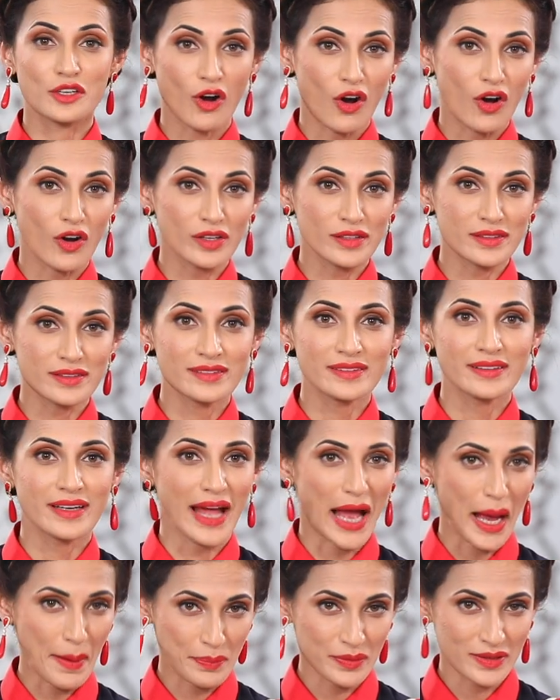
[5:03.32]
corn,
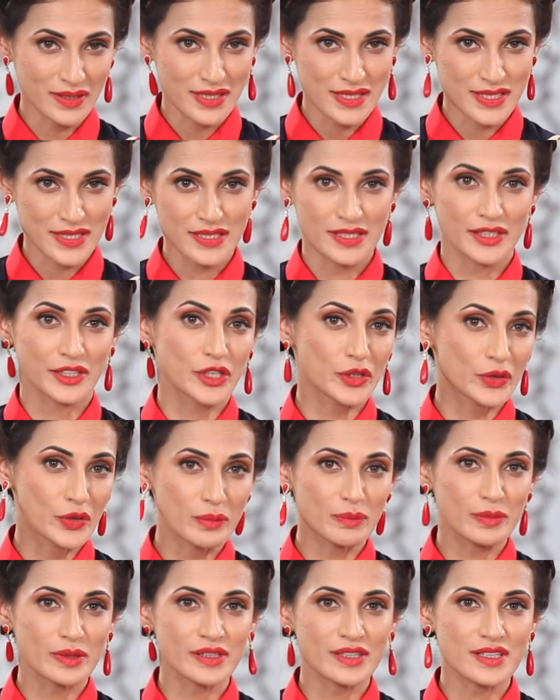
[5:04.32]
apples,
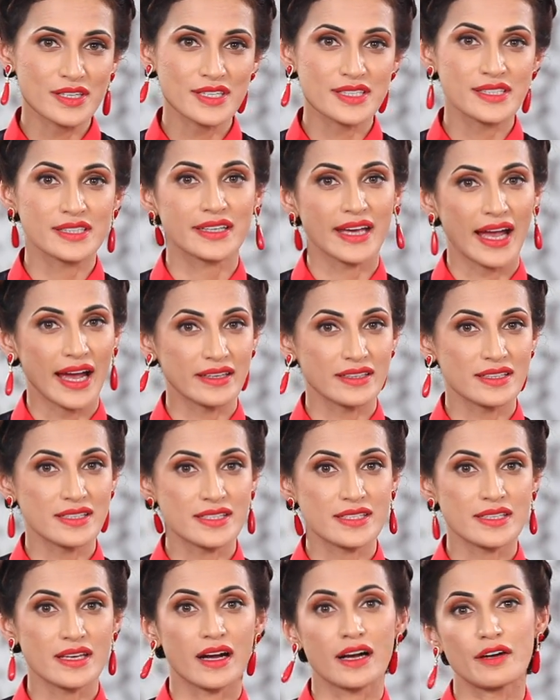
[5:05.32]
Cucumbers,
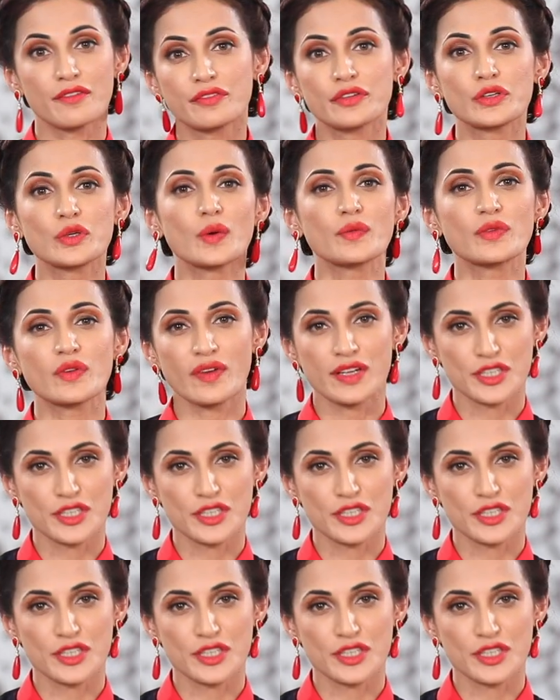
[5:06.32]
carrots are few of the